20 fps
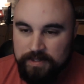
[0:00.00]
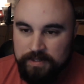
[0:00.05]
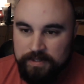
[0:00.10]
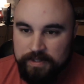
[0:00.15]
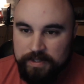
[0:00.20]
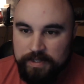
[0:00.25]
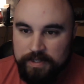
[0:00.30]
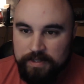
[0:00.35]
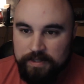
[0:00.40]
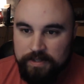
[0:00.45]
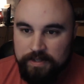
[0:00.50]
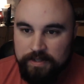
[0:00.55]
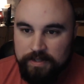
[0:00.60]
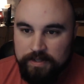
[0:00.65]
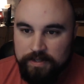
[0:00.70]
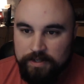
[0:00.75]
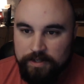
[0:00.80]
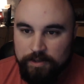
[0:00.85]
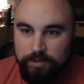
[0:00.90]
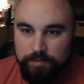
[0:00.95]
and
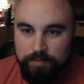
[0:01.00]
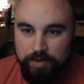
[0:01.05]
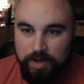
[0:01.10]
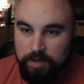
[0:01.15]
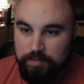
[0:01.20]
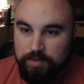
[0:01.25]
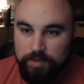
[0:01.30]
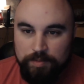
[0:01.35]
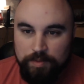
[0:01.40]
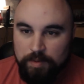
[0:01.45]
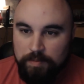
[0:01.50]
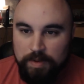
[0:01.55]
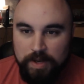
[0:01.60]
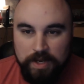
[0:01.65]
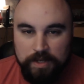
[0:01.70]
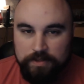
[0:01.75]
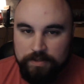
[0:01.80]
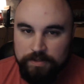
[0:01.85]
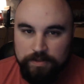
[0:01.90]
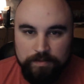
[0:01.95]
he'll probably be
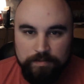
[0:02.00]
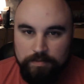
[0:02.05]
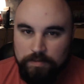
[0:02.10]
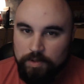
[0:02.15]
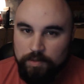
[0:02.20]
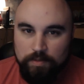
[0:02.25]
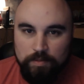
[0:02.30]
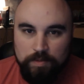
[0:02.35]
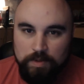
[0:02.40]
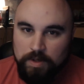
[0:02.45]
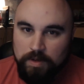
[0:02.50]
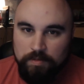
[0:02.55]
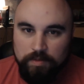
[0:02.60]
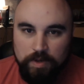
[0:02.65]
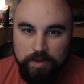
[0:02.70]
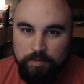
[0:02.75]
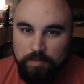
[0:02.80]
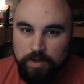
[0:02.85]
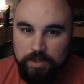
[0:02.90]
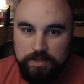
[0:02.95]
back to doing whatever
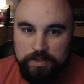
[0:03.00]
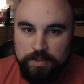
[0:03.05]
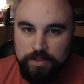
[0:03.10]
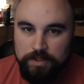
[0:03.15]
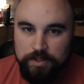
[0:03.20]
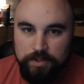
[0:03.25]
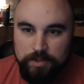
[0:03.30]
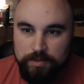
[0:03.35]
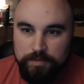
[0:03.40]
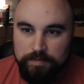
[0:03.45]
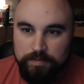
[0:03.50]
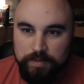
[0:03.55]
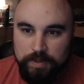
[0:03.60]
he wants to do,